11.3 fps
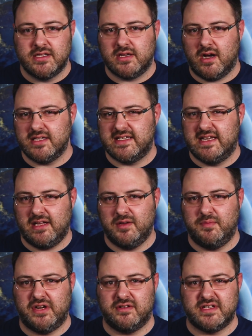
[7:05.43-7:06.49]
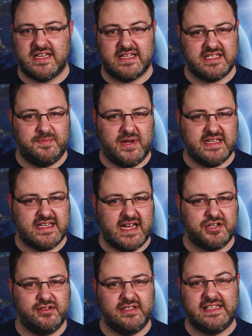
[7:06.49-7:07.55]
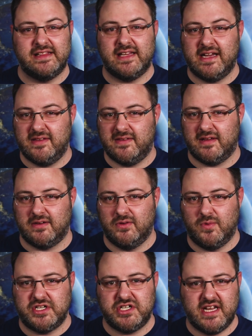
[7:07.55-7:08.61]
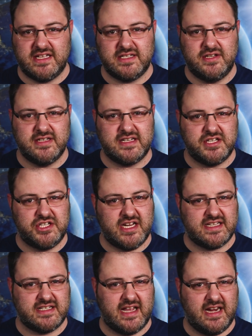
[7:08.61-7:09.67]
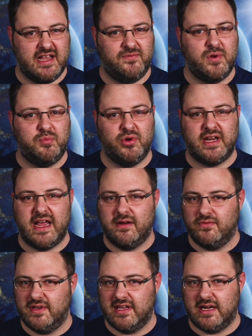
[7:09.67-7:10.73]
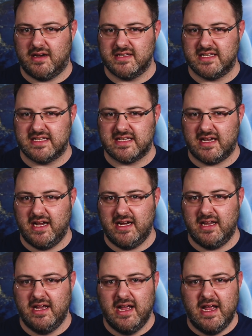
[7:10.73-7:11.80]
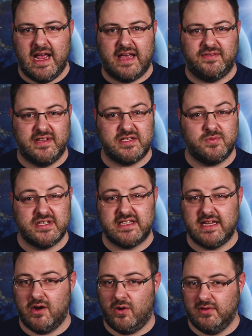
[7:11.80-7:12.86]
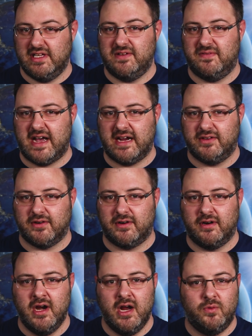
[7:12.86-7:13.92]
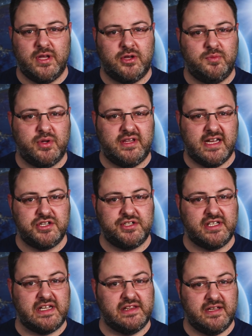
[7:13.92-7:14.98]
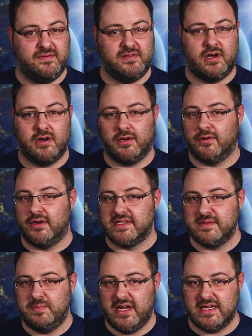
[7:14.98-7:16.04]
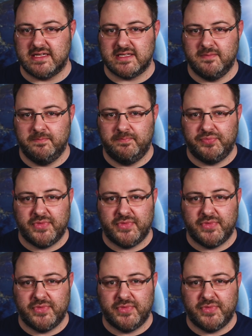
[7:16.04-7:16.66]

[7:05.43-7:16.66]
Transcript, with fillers: Scott's telomeres in space actually lengthened, which tends to suggest that if we put everything else aside, and this was the only factor, we could potentially live longer in space.